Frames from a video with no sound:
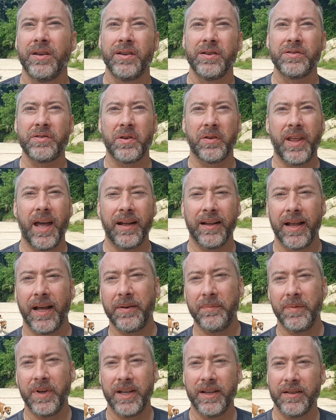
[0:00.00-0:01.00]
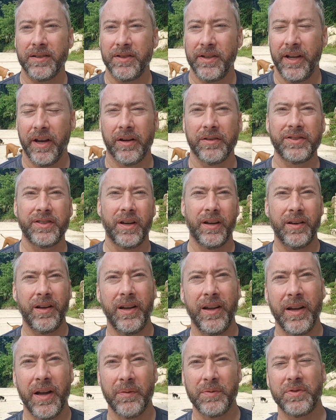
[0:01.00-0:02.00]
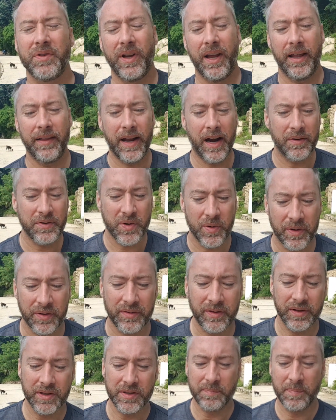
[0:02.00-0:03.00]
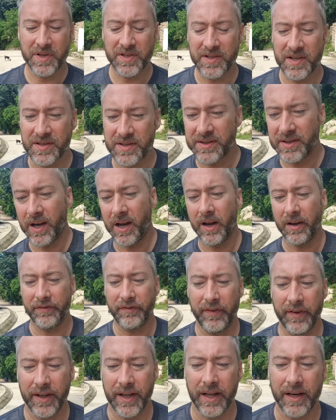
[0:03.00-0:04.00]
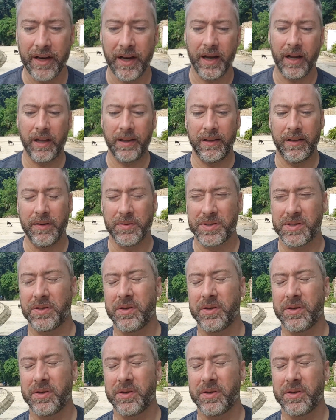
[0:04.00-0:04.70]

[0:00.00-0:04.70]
so that led me, you know, so it was, and then I was going through this business stuff, and then it was